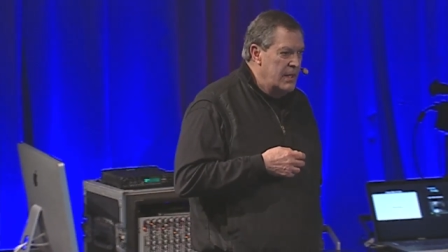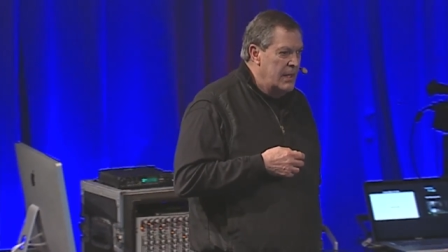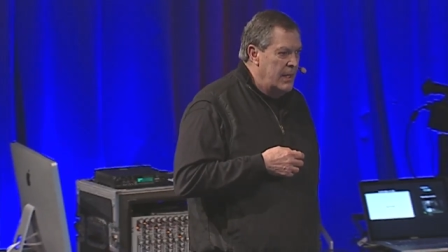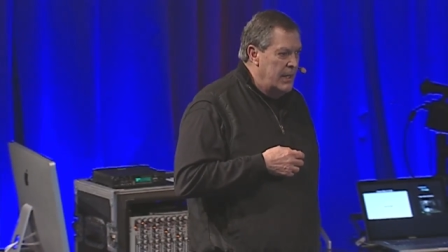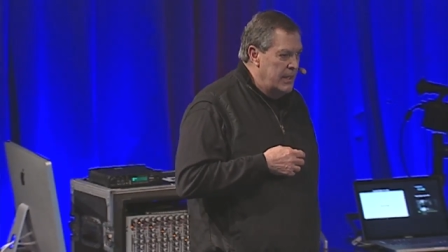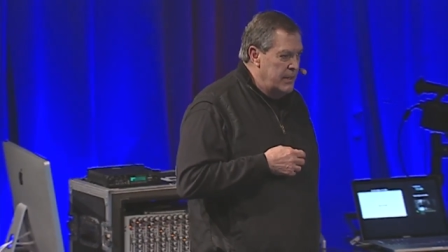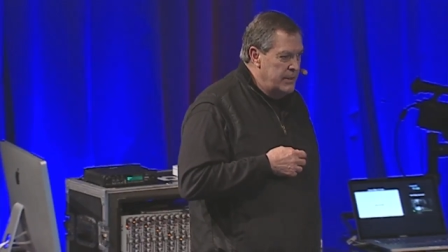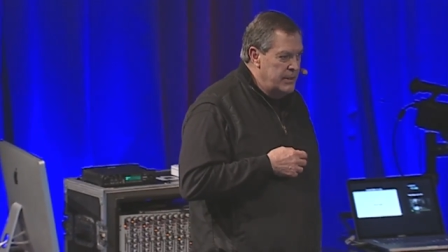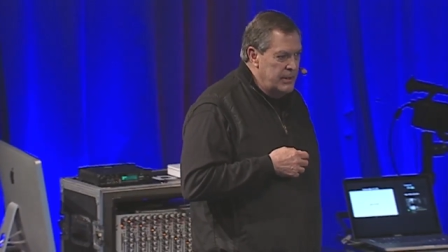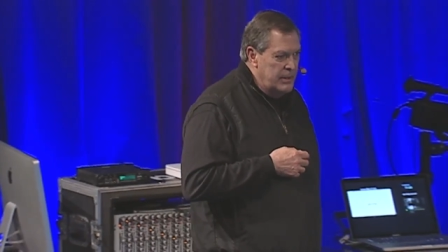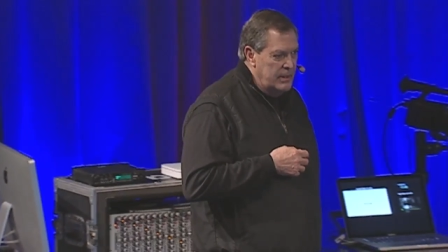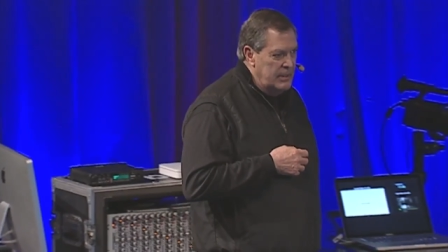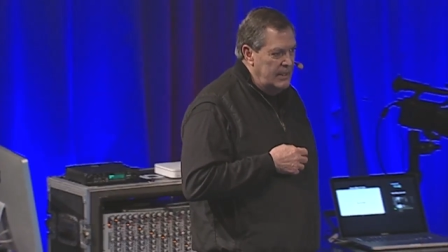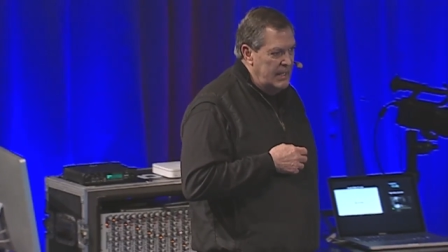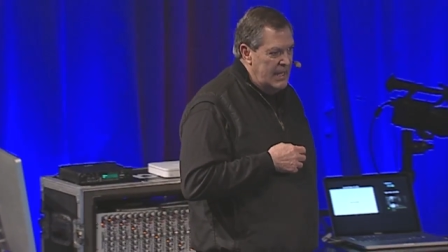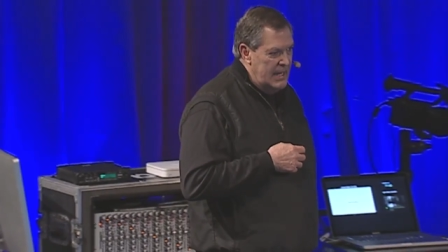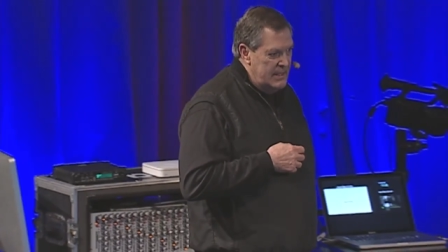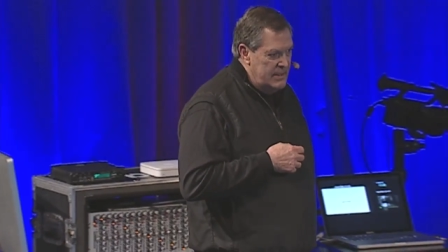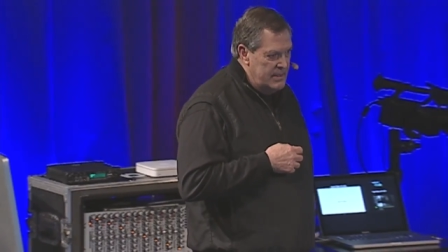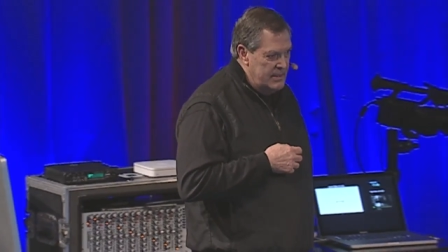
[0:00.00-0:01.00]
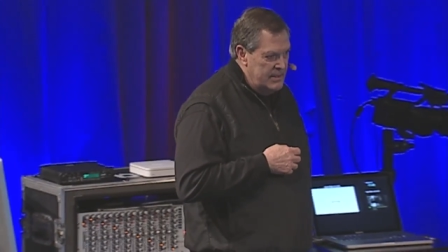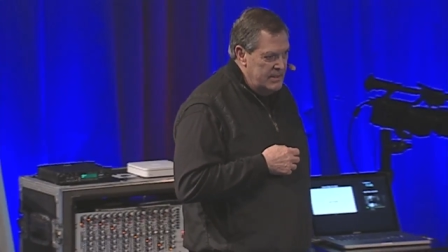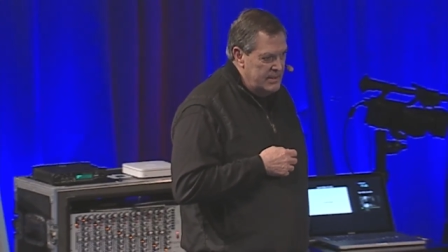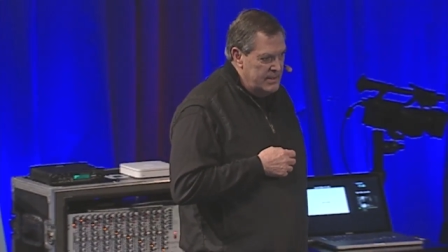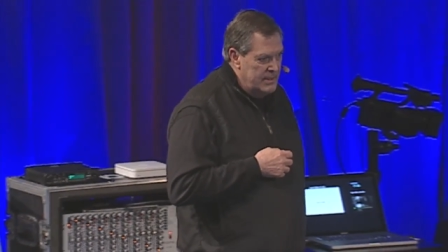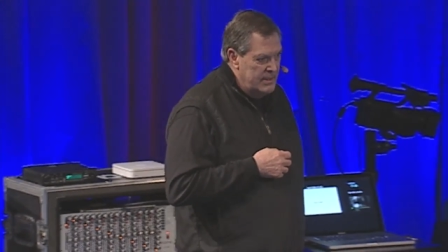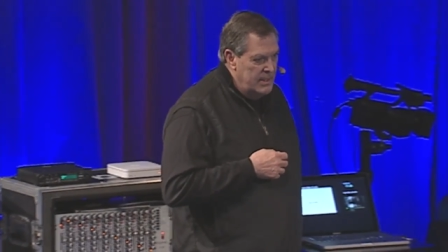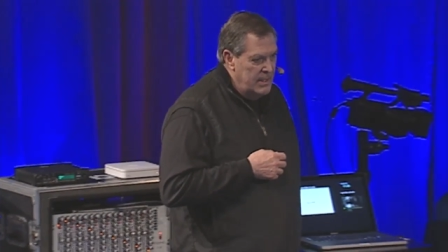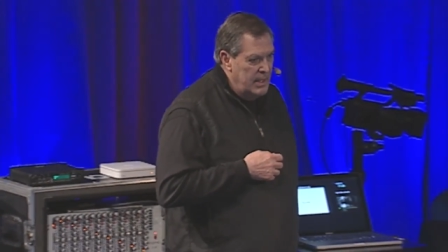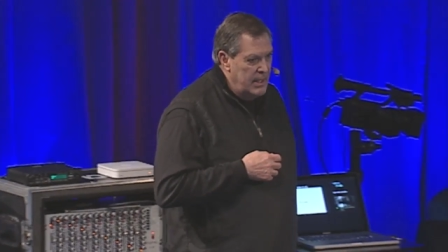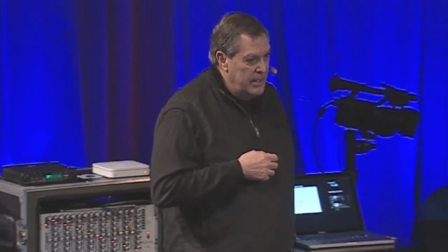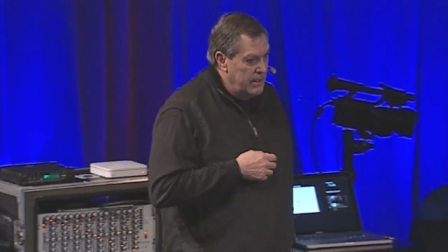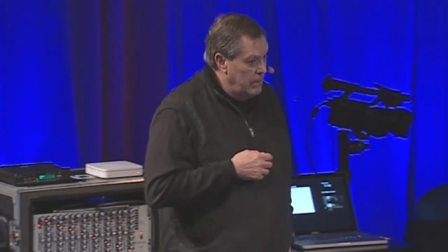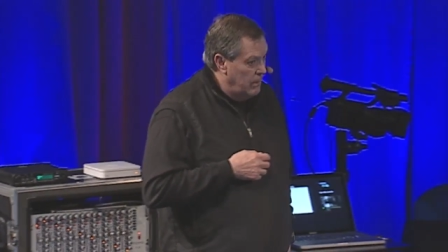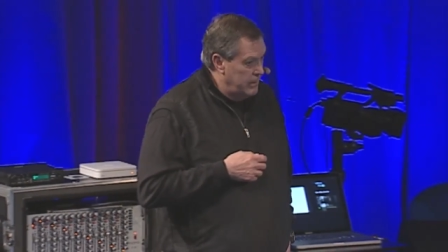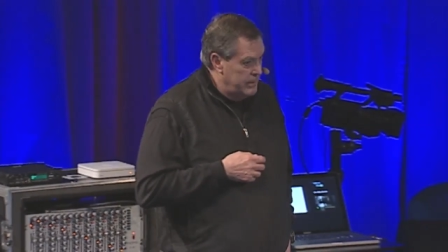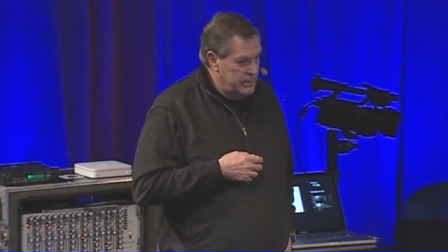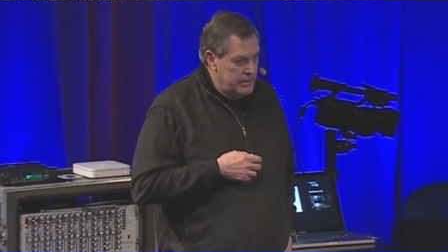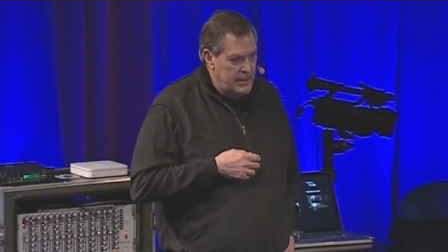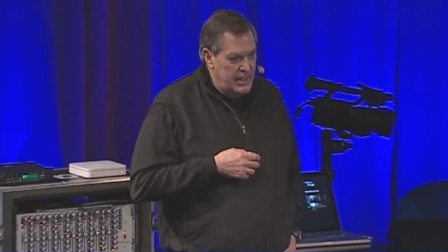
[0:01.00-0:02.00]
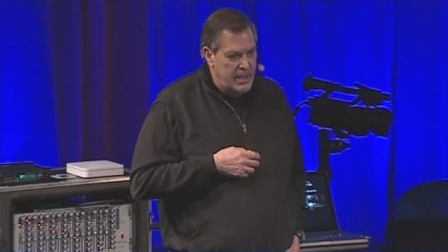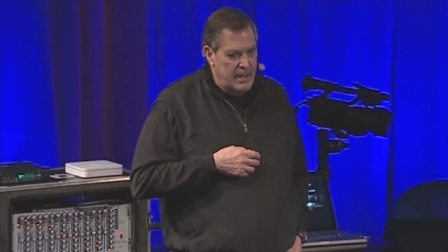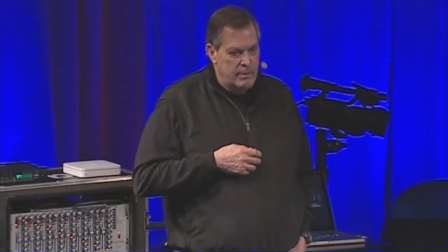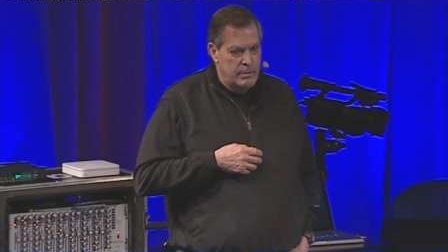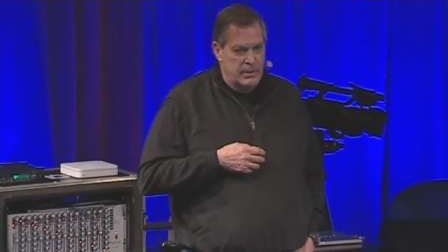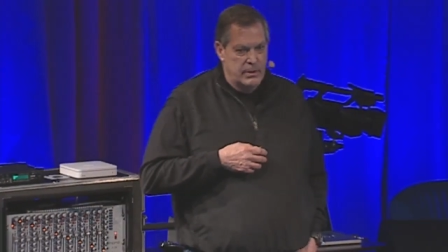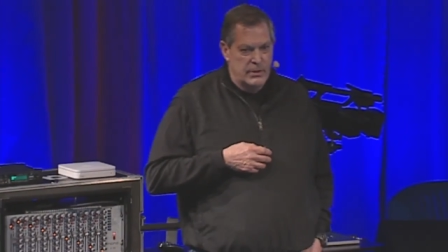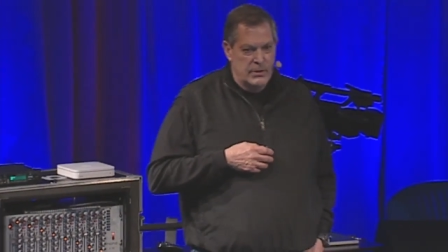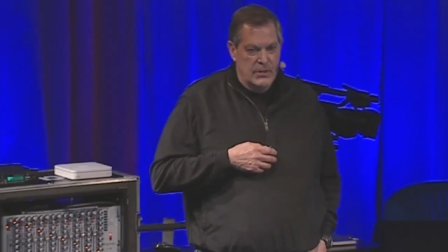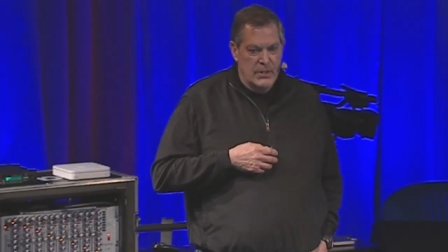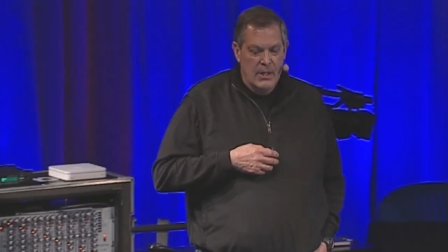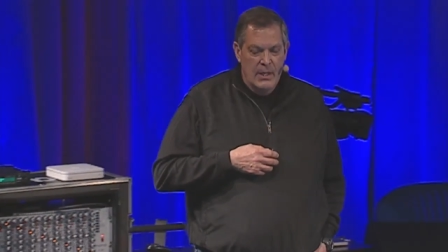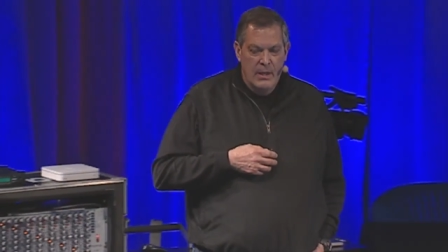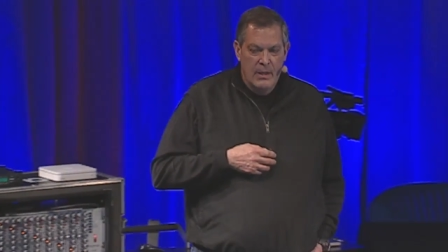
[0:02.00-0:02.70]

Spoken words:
into your glasses and all your neighbors?